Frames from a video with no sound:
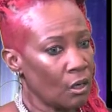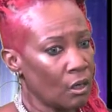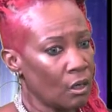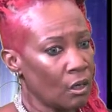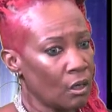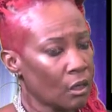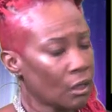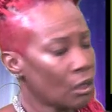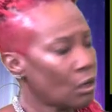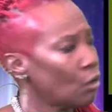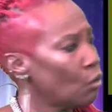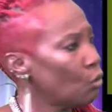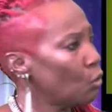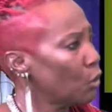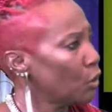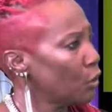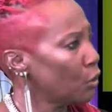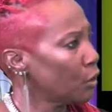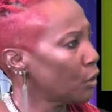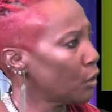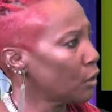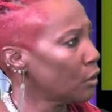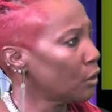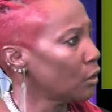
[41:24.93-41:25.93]

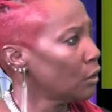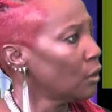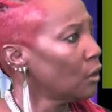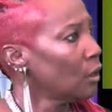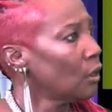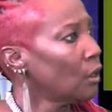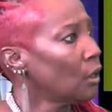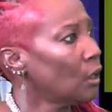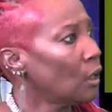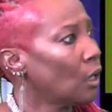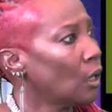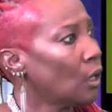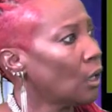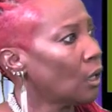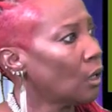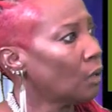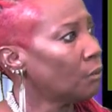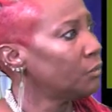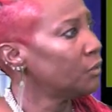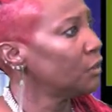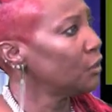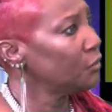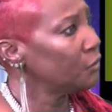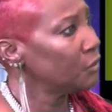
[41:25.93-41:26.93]
coworker,
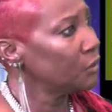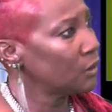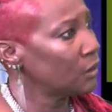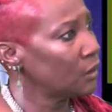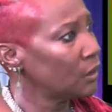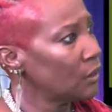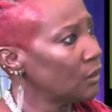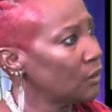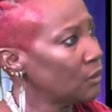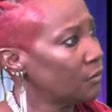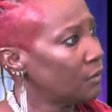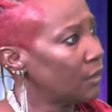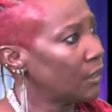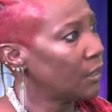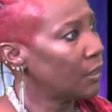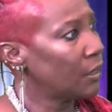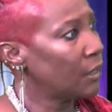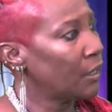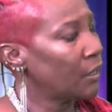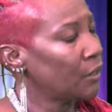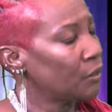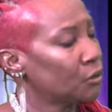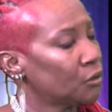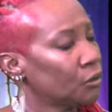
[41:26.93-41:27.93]
different things of that
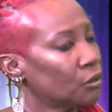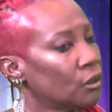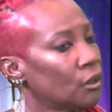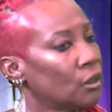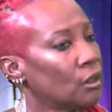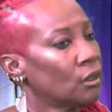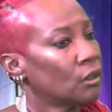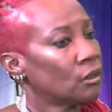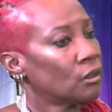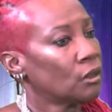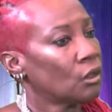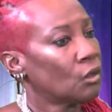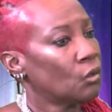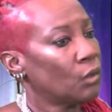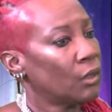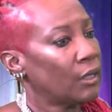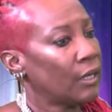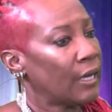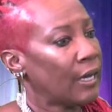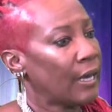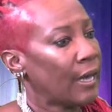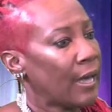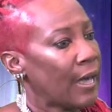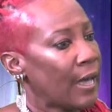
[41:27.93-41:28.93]
nature. So
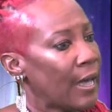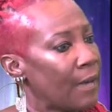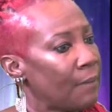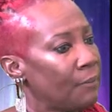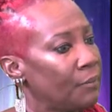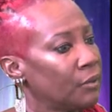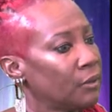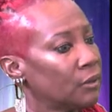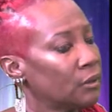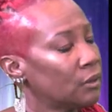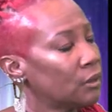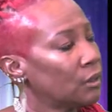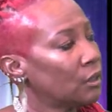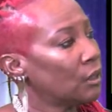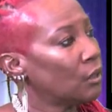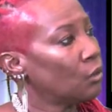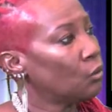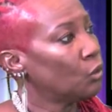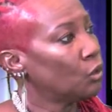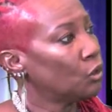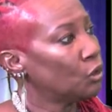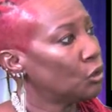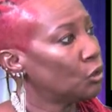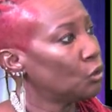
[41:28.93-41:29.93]
when that happens,
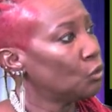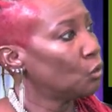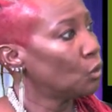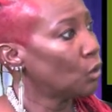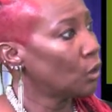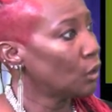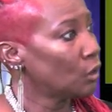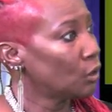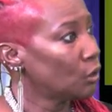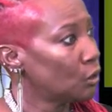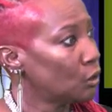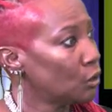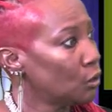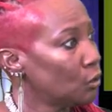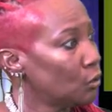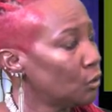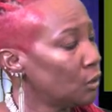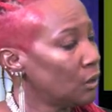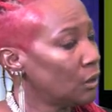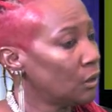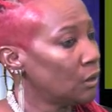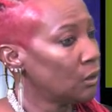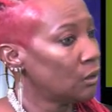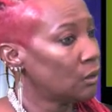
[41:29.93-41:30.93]
then what you want to do
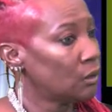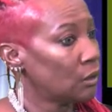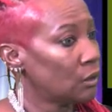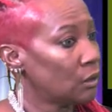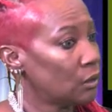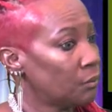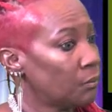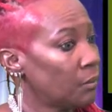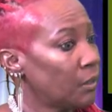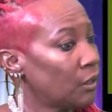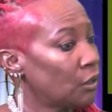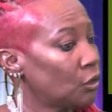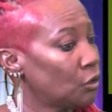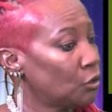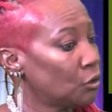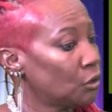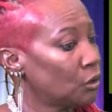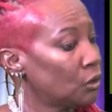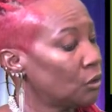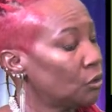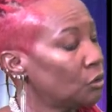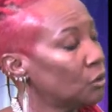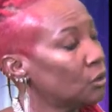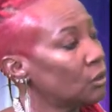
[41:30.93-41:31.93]
is just make
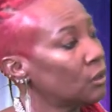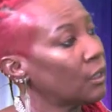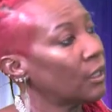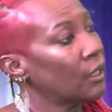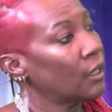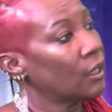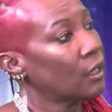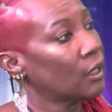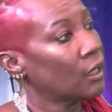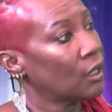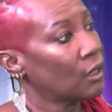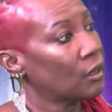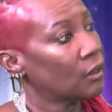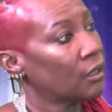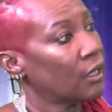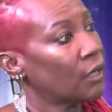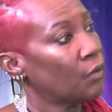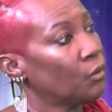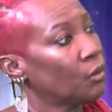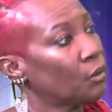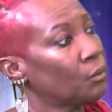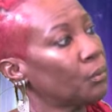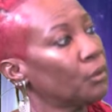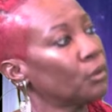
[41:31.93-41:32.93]
sure that you're staying in
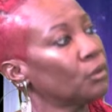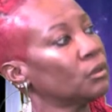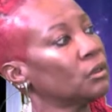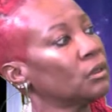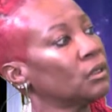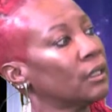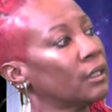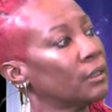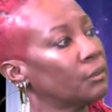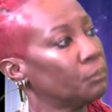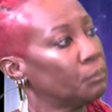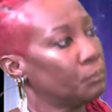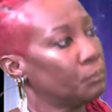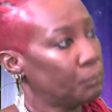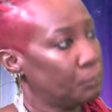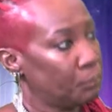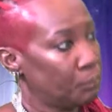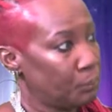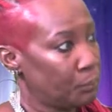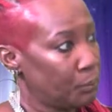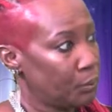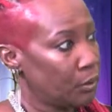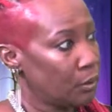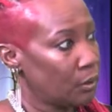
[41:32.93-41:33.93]
contact with the person that
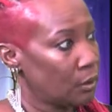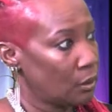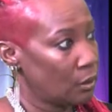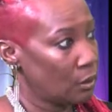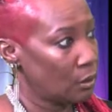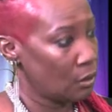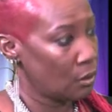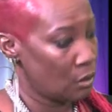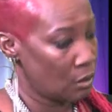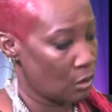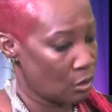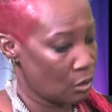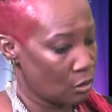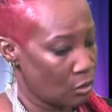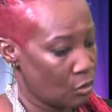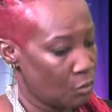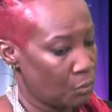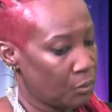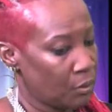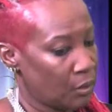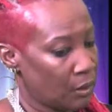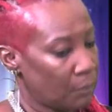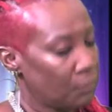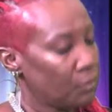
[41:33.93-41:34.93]
put
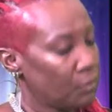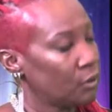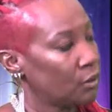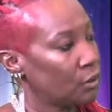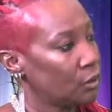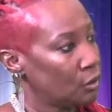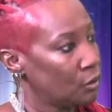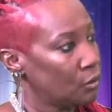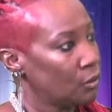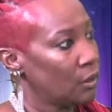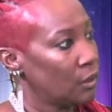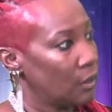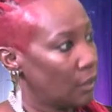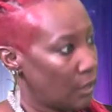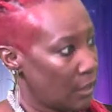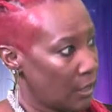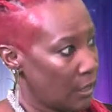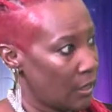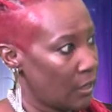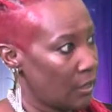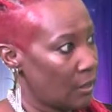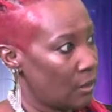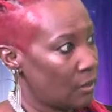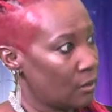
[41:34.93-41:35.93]
you in their
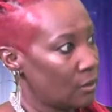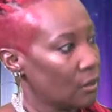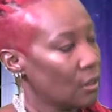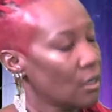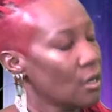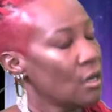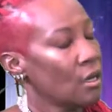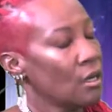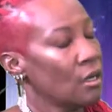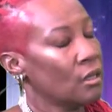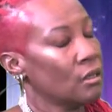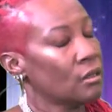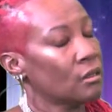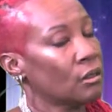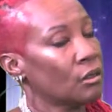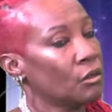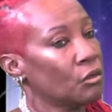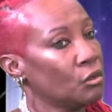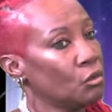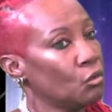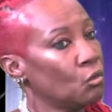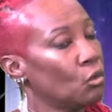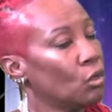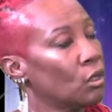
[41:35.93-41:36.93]
hands. And so
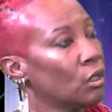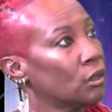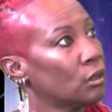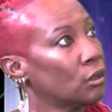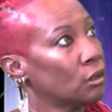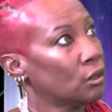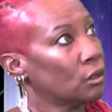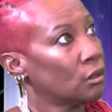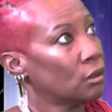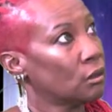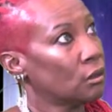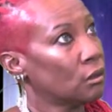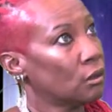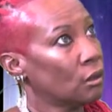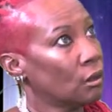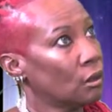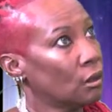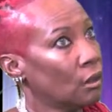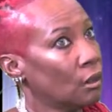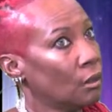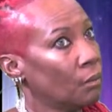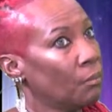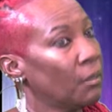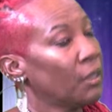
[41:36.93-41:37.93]
you want to
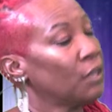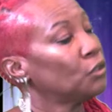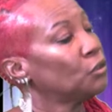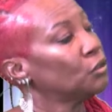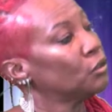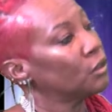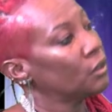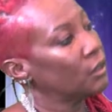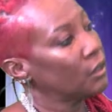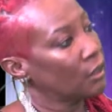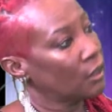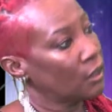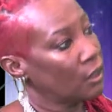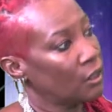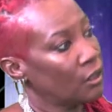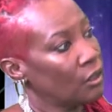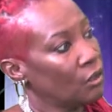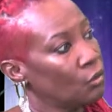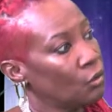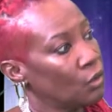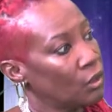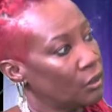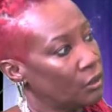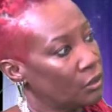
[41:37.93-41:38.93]
make sure that they're
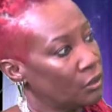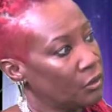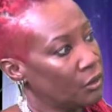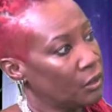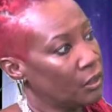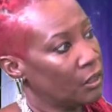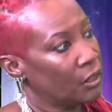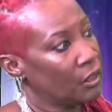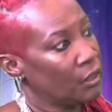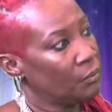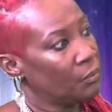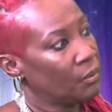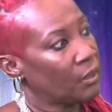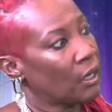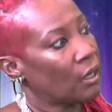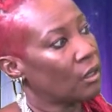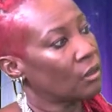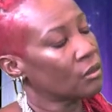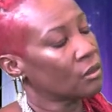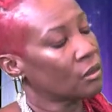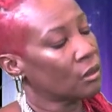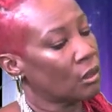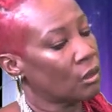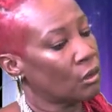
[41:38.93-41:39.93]
getting what they need, but
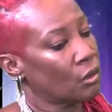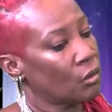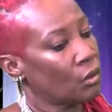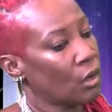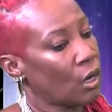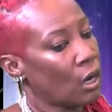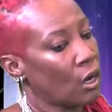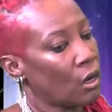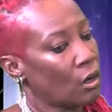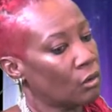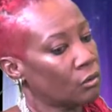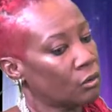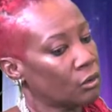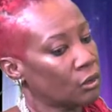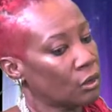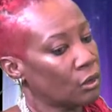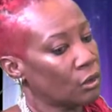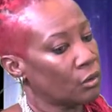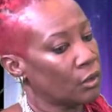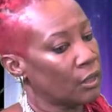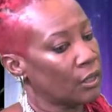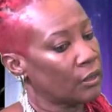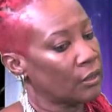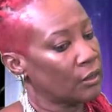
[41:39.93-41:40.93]

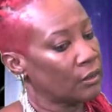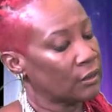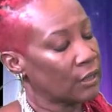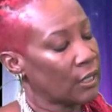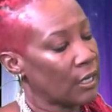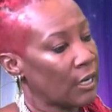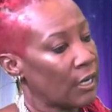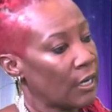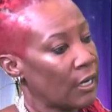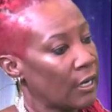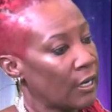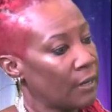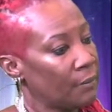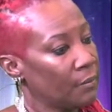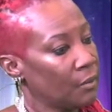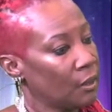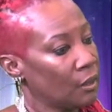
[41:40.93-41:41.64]
also at the time,